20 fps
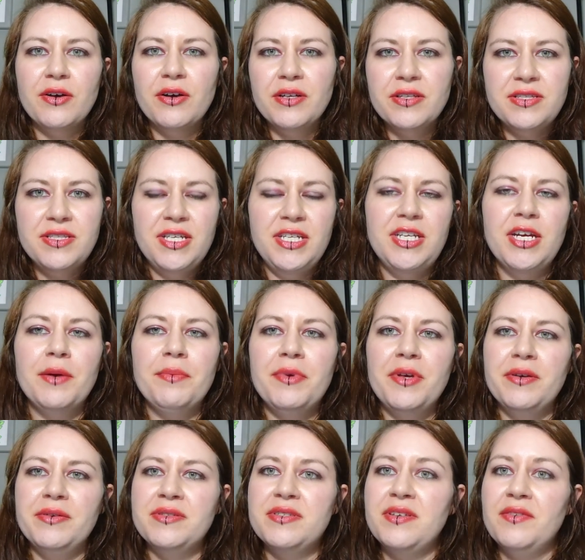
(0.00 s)
it's called
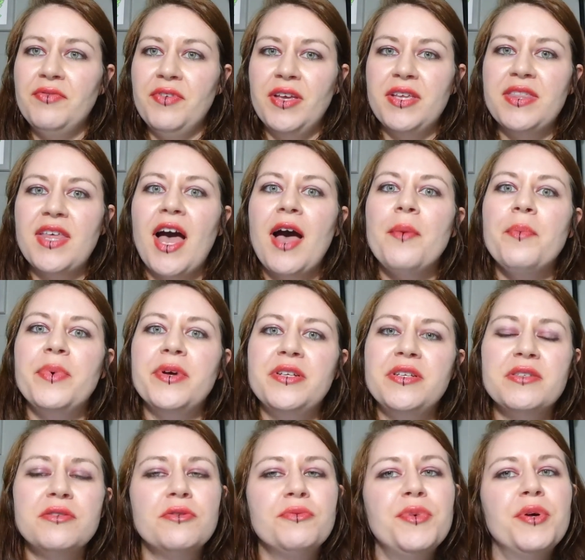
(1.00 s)
ZW and stuff like that, but
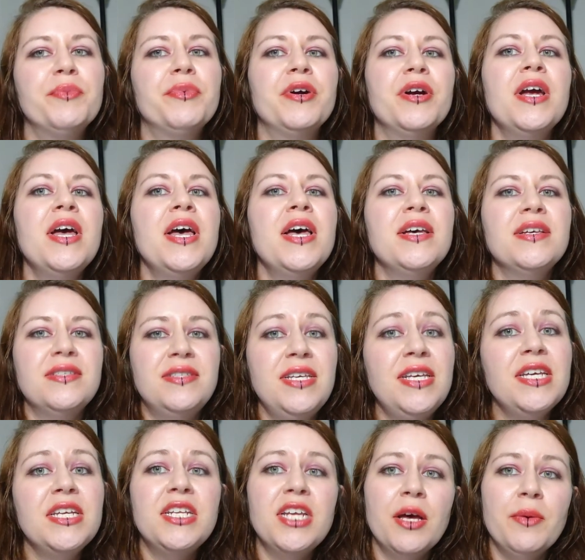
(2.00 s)
just remember
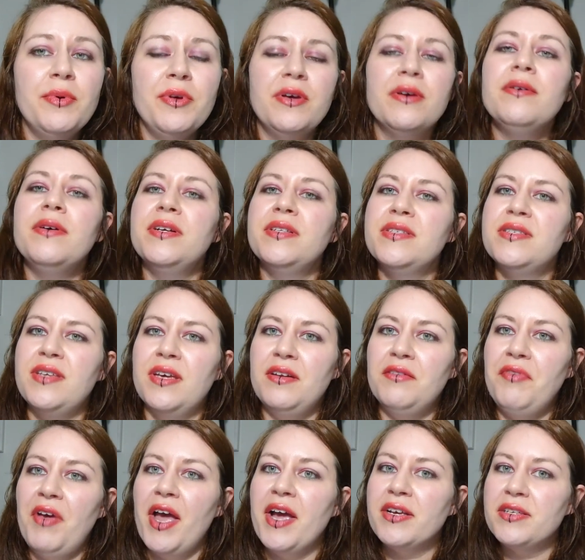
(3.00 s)
ZW instead
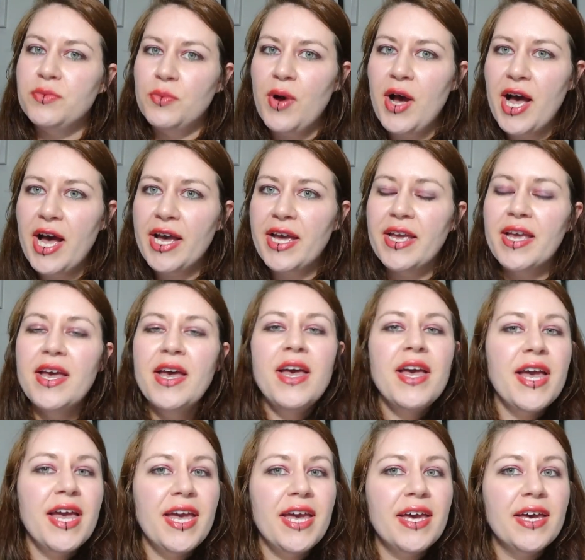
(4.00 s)
of XY.
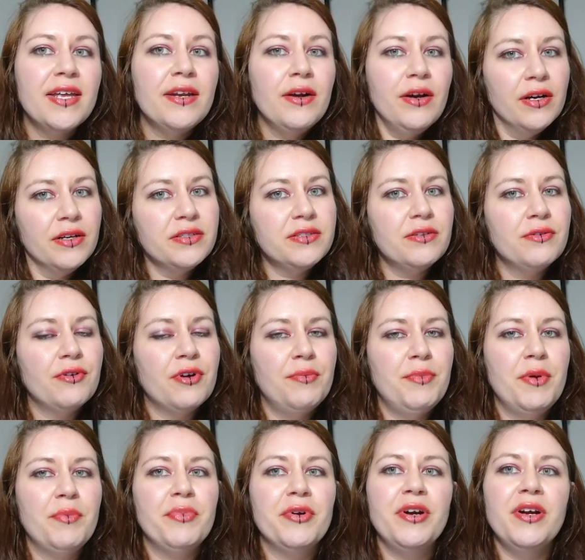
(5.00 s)
And also
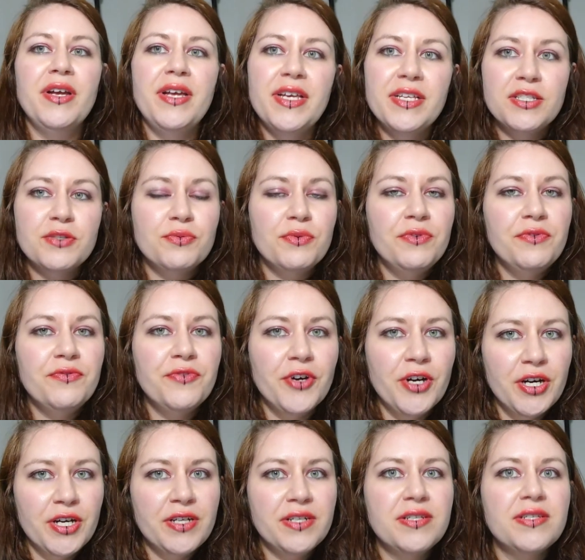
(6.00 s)
remember, it's
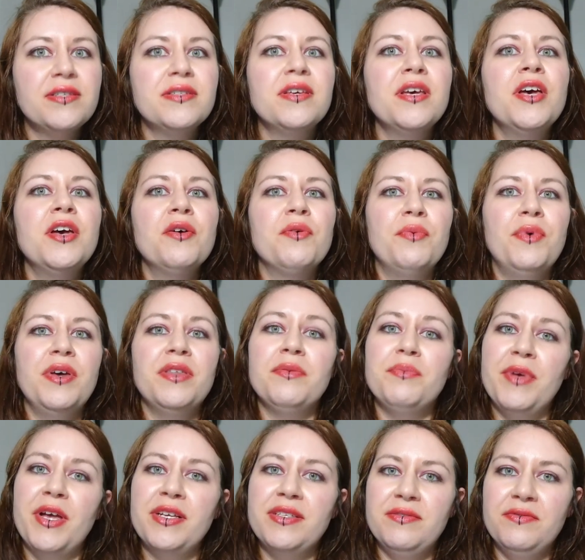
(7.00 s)
reversed
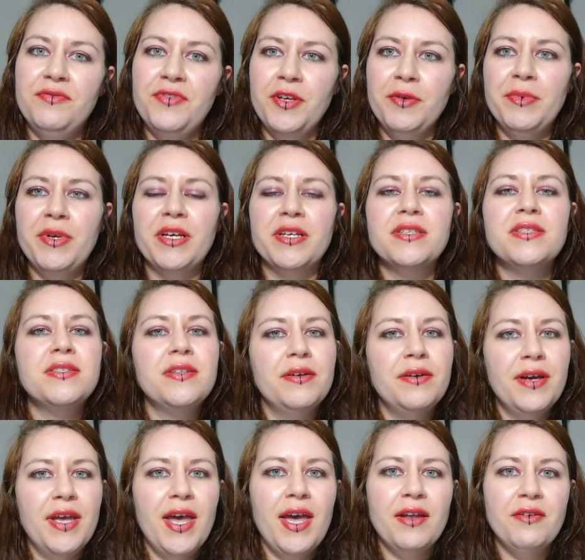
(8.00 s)
with males and females.
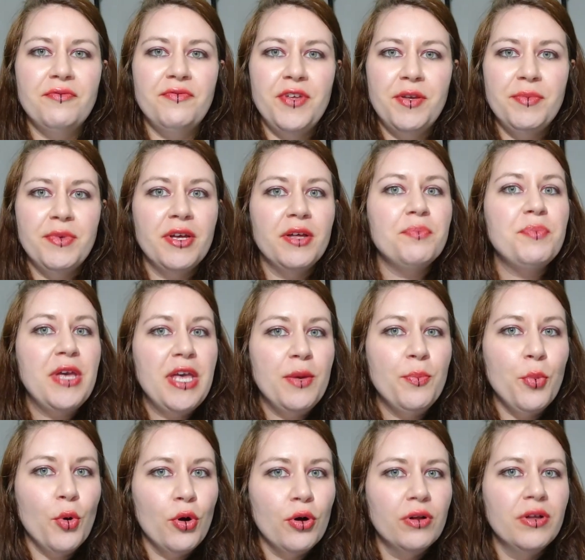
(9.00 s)
So again, female
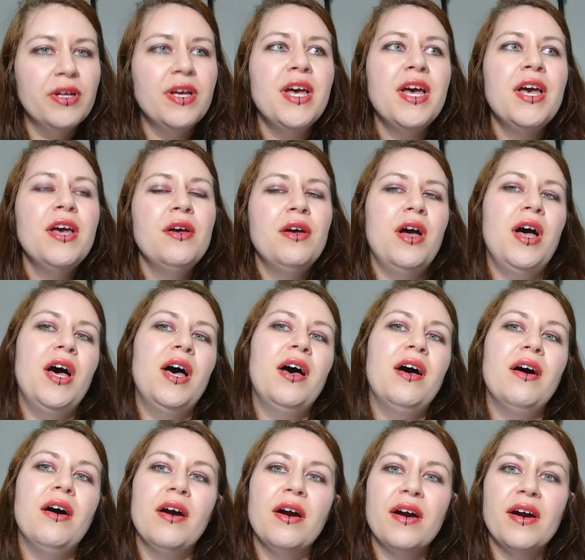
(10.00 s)
people
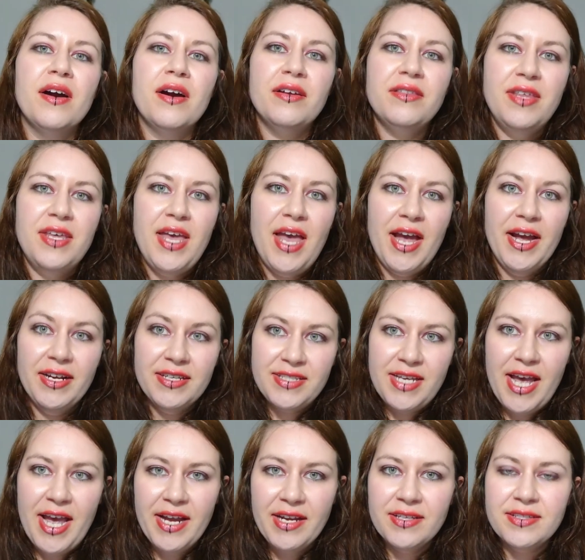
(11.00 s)
are the
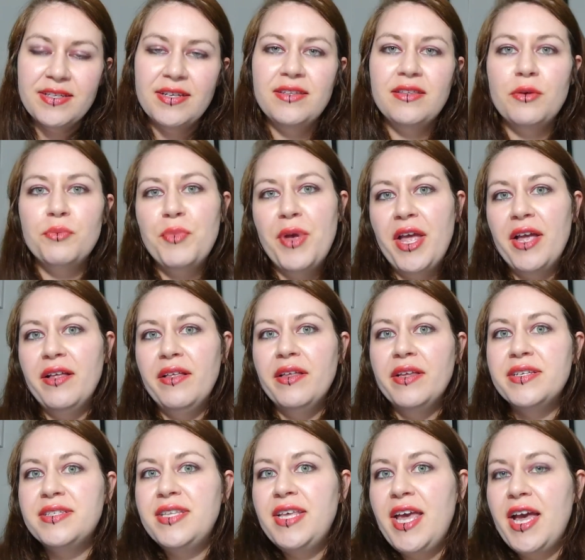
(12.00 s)
XX and the male
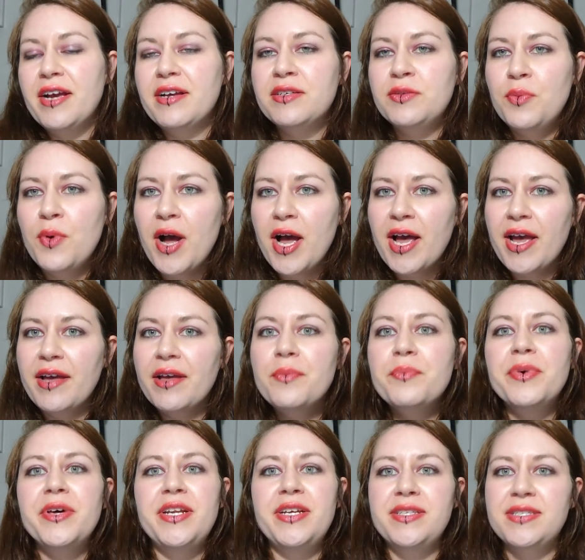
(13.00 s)
is the
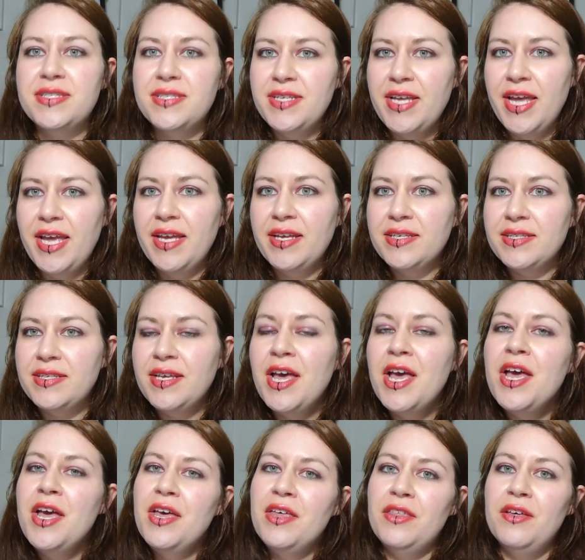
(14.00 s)
XY, but in snakes,
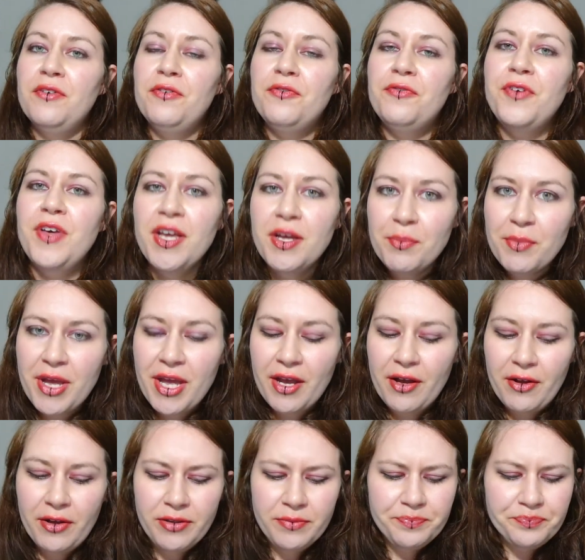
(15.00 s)
the
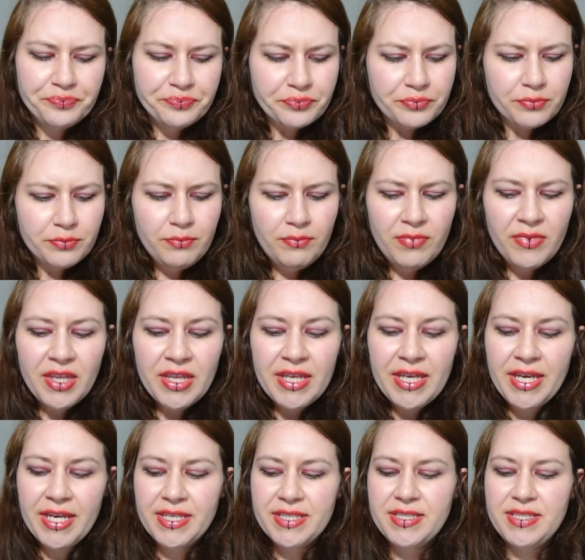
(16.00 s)
female
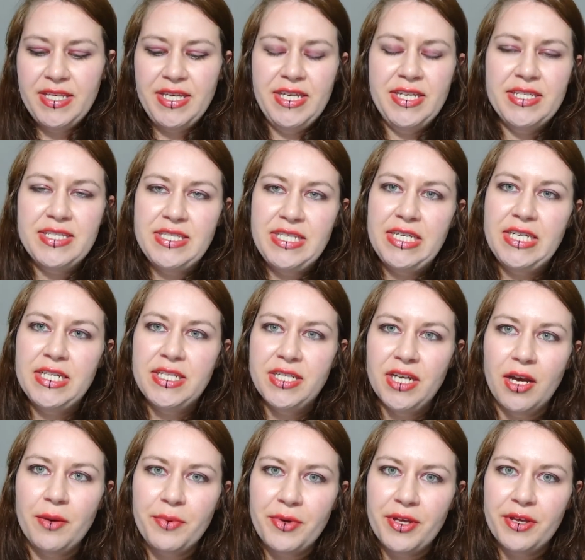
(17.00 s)
is the
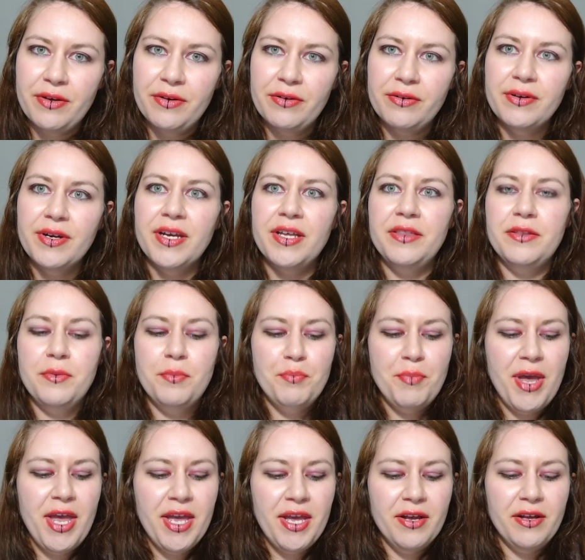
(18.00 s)
ZW and the
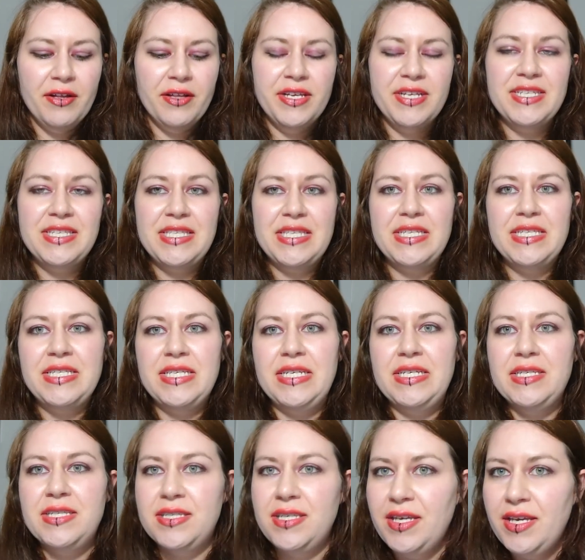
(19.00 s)
male is the
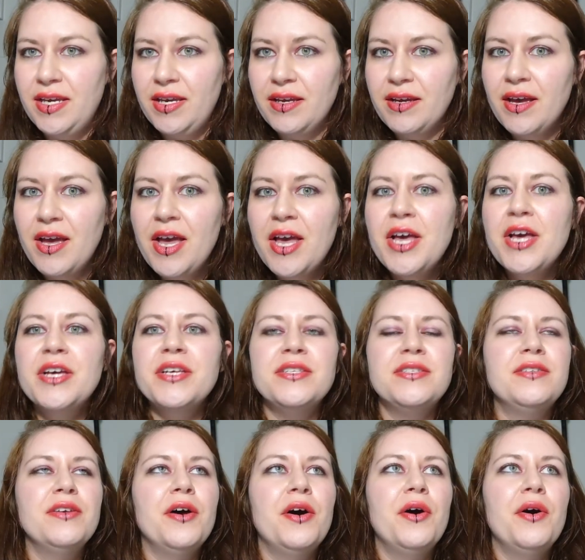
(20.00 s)
ZZ.
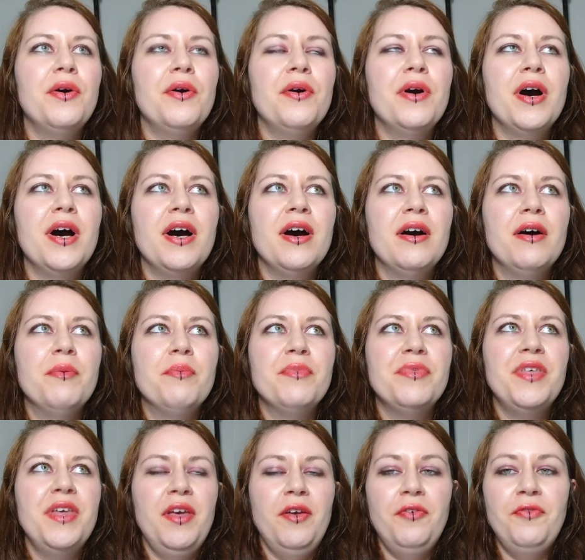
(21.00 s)
So
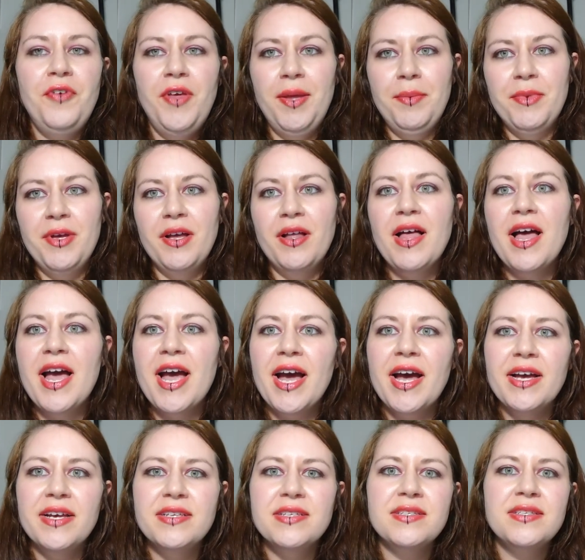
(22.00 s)
the female
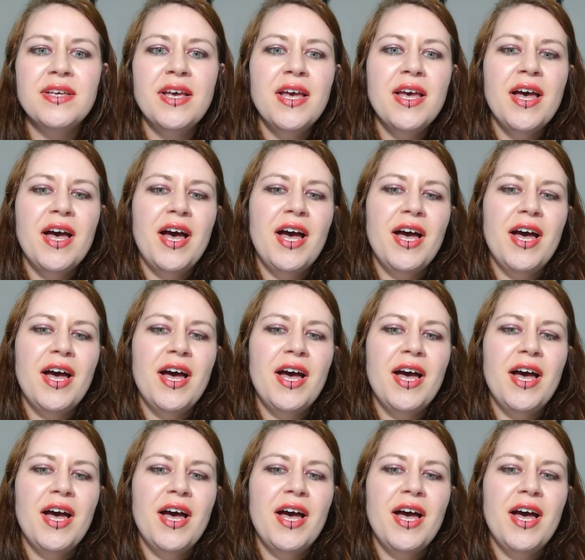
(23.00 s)
has,